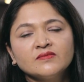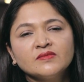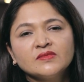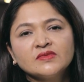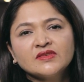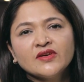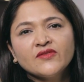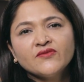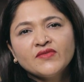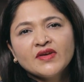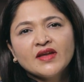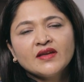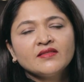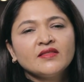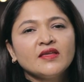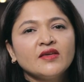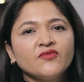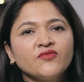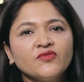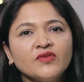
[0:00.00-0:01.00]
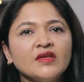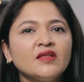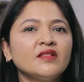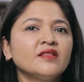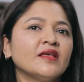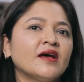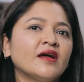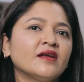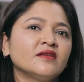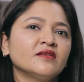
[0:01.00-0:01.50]
somewhere they feel
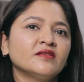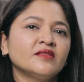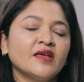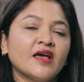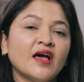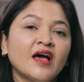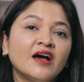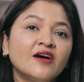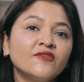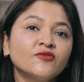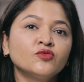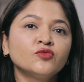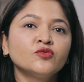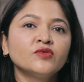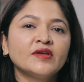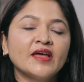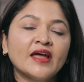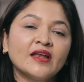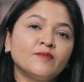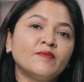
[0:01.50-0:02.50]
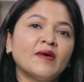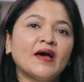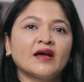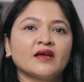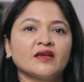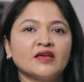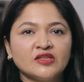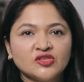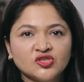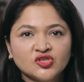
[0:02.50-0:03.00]
that they have to get
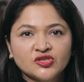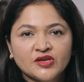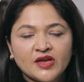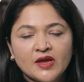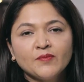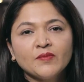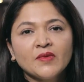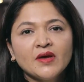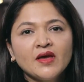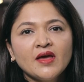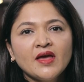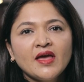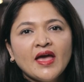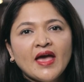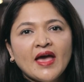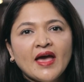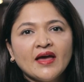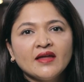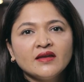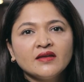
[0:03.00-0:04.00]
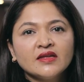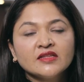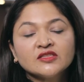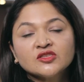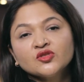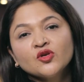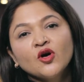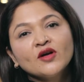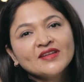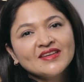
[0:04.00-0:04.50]
back in shape, and
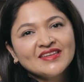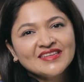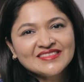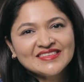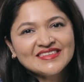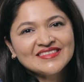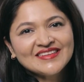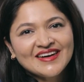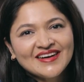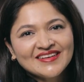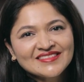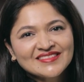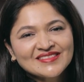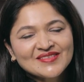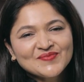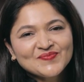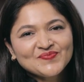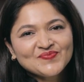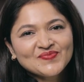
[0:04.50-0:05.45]
it's not an easy task.